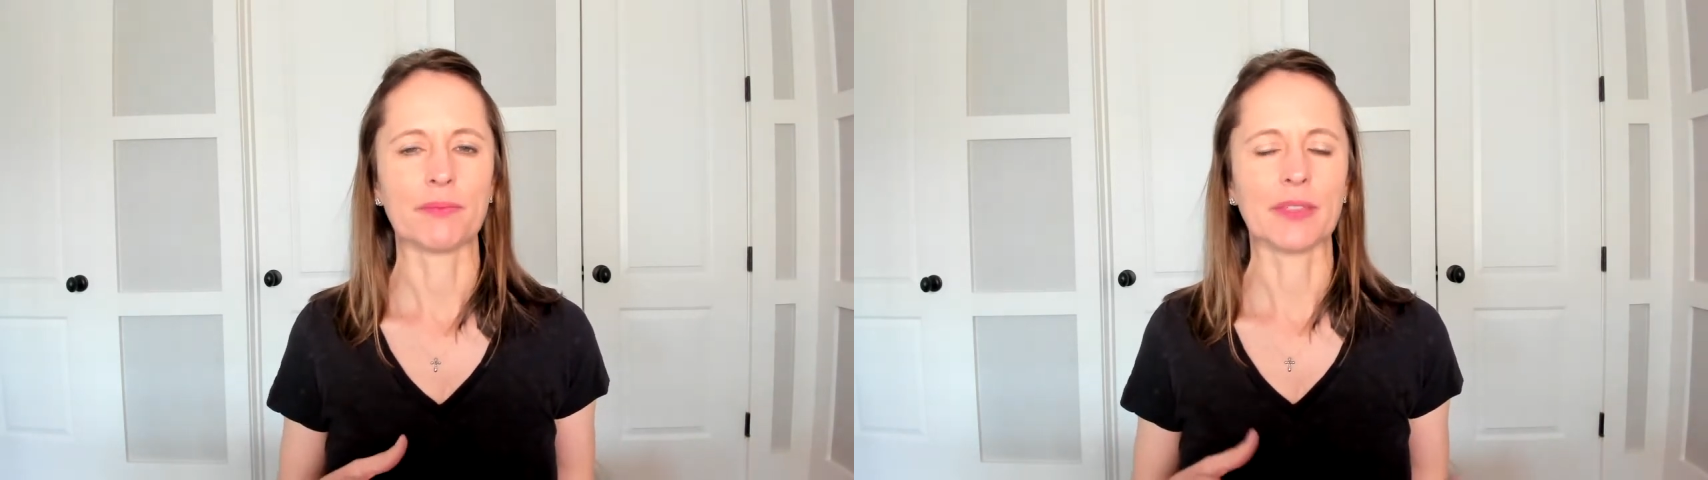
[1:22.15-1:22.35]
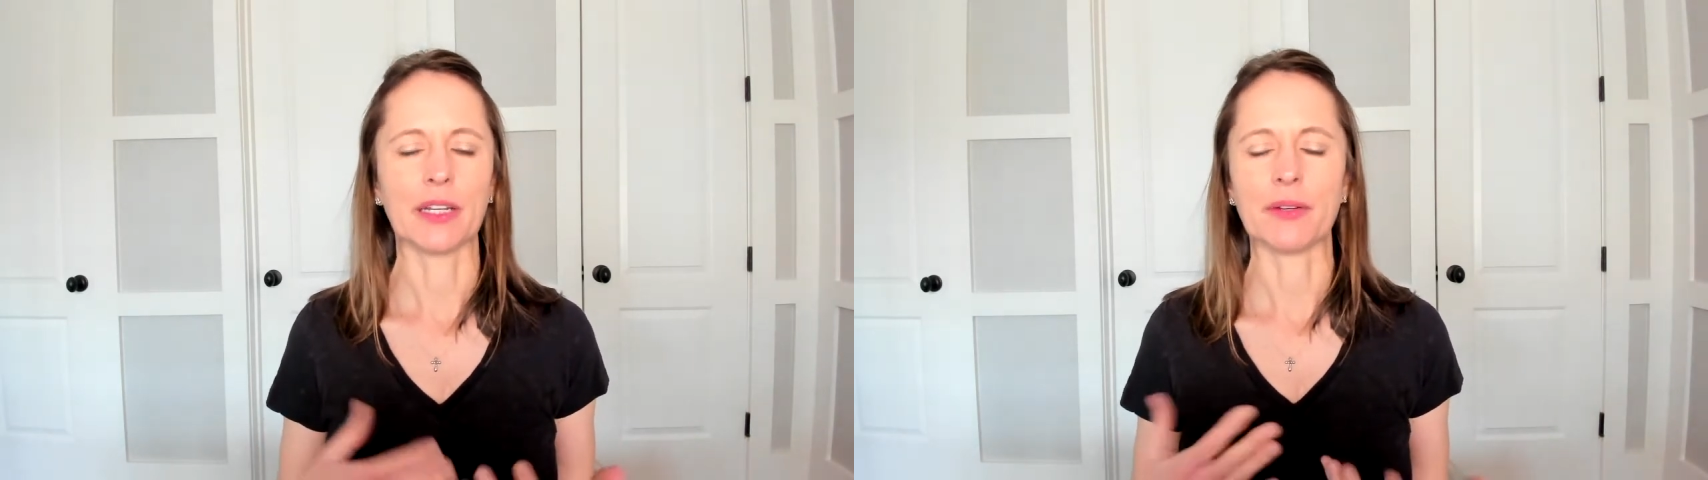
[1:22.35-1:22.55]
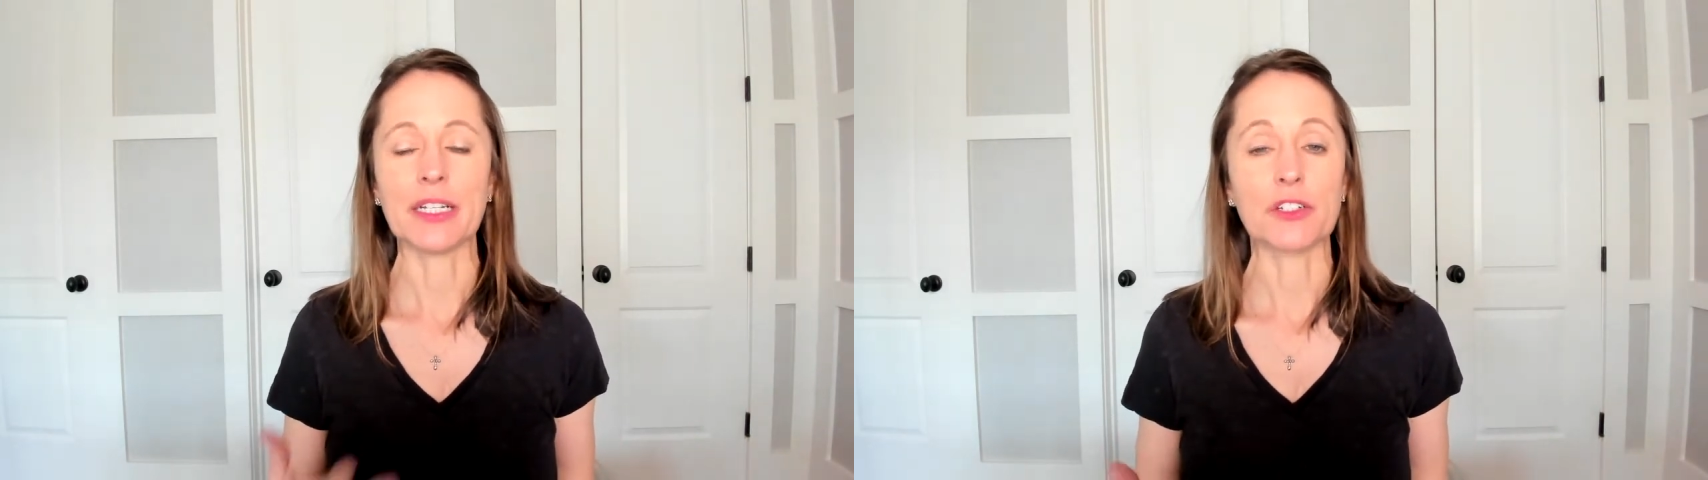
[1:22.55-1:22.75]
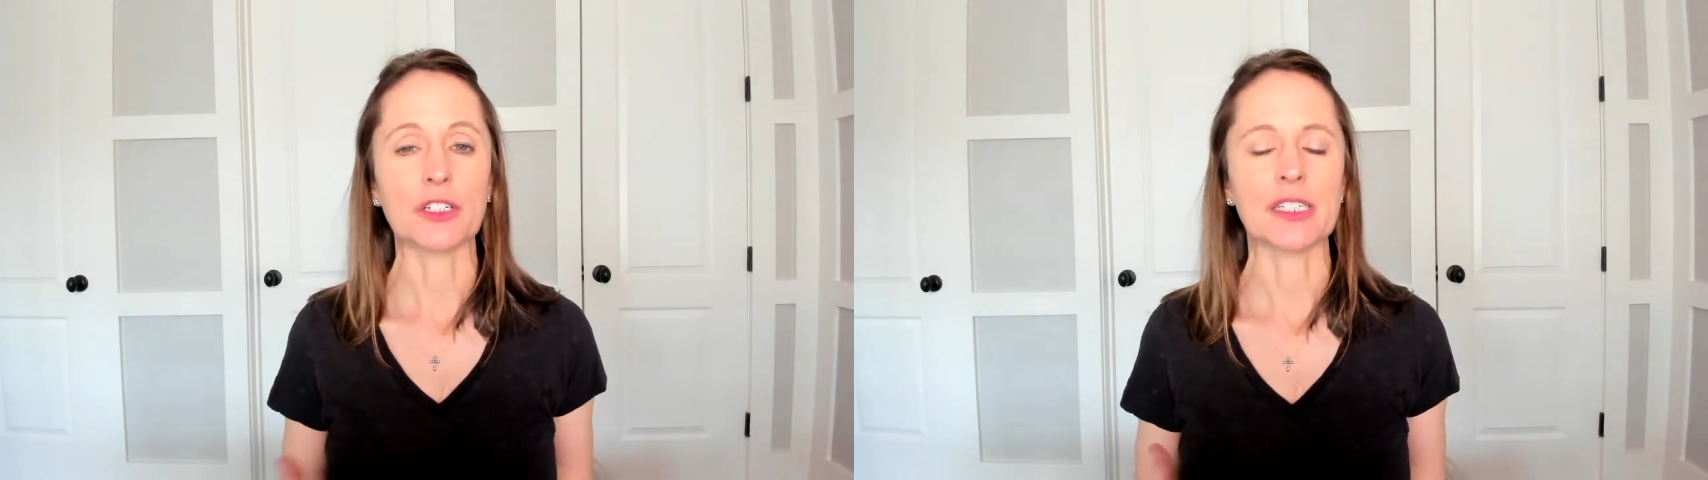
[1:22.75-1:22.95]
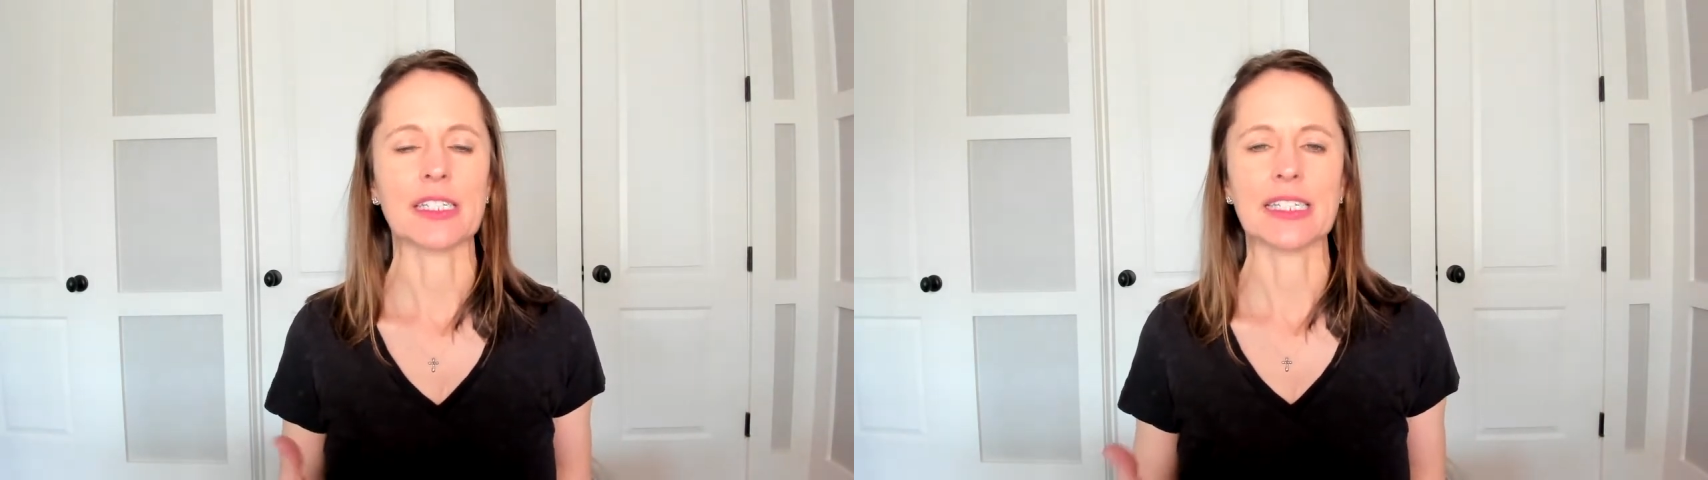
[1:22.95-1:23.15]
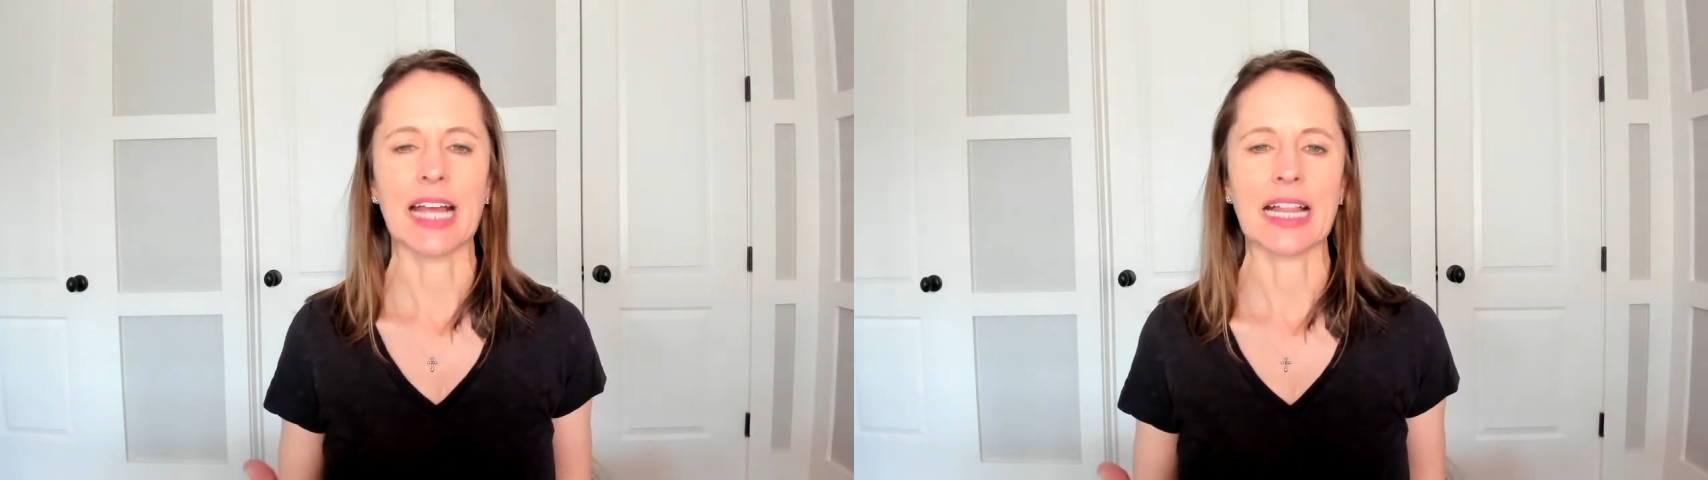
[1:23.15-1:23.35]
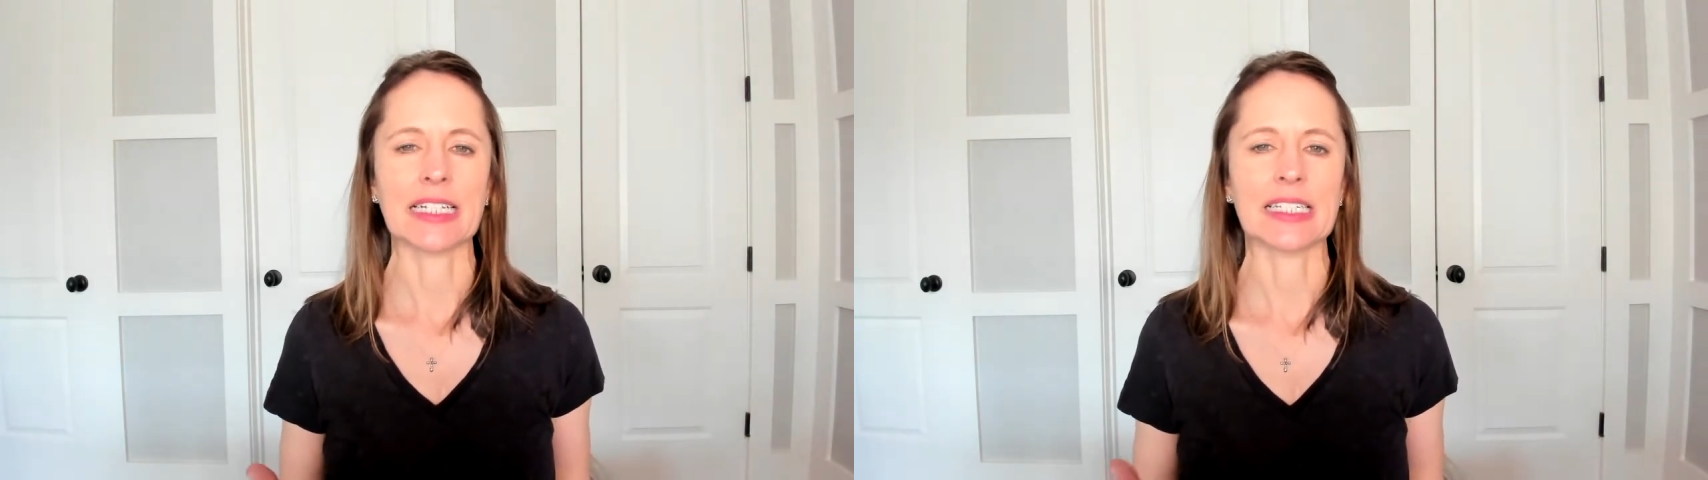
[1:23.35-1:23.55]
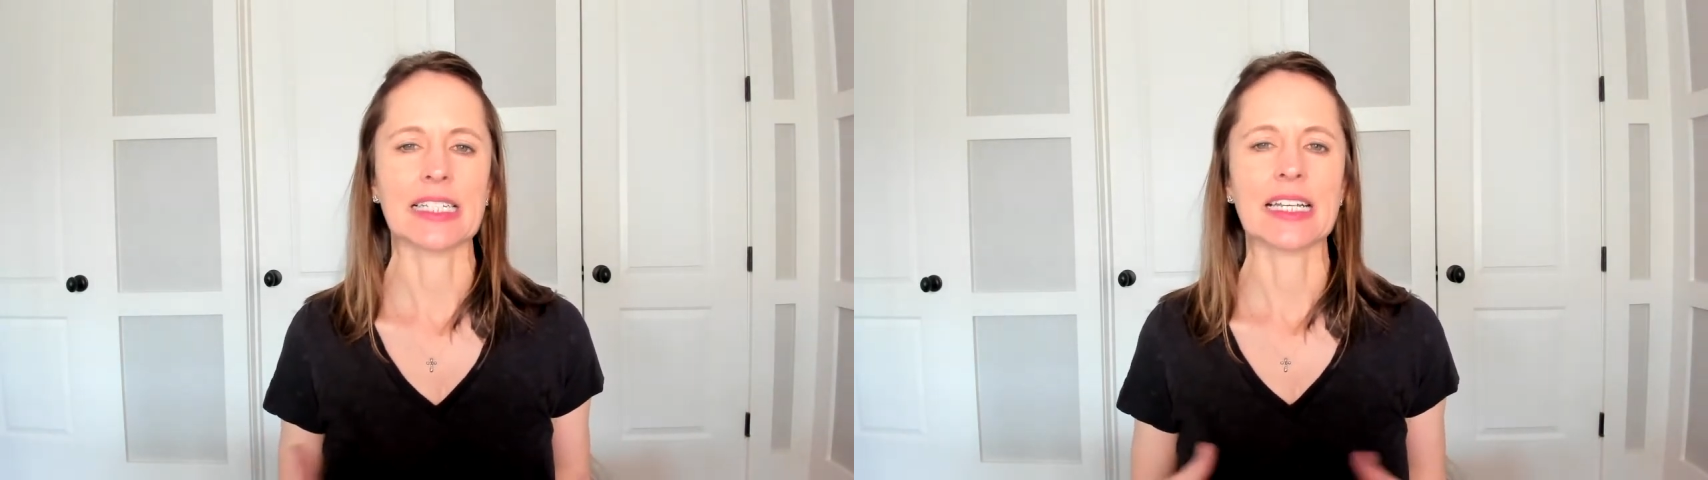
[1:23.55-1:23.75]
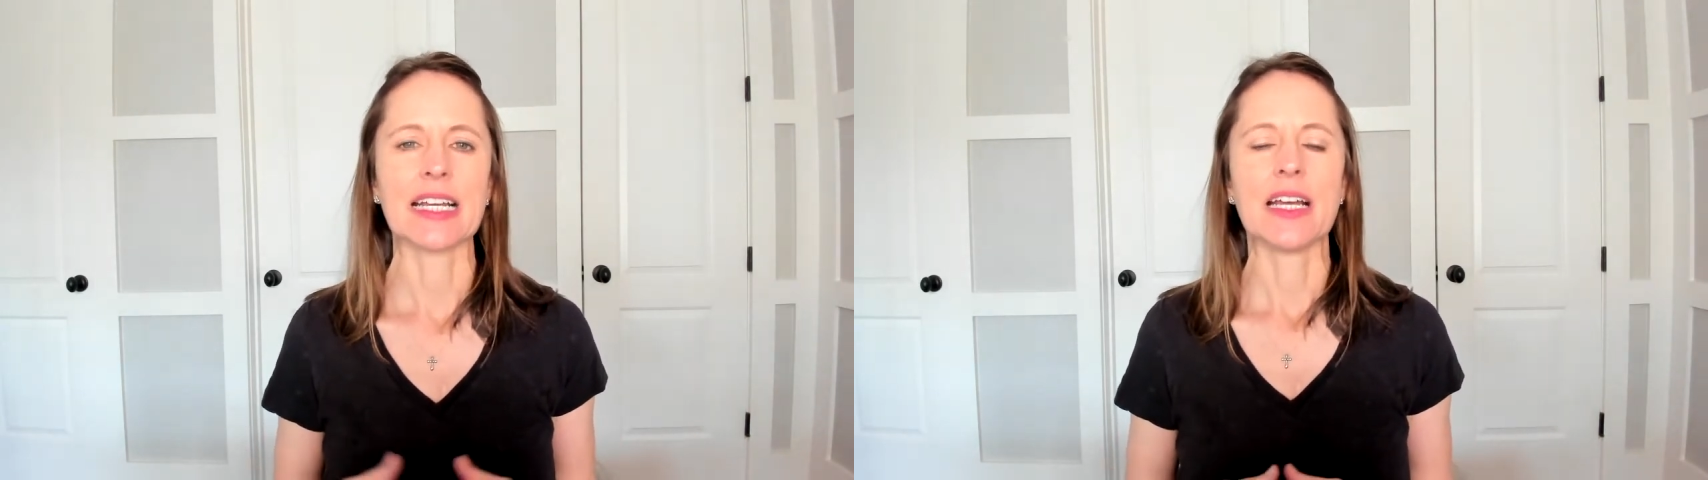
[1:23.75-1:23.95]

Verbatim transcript: you know interests and talents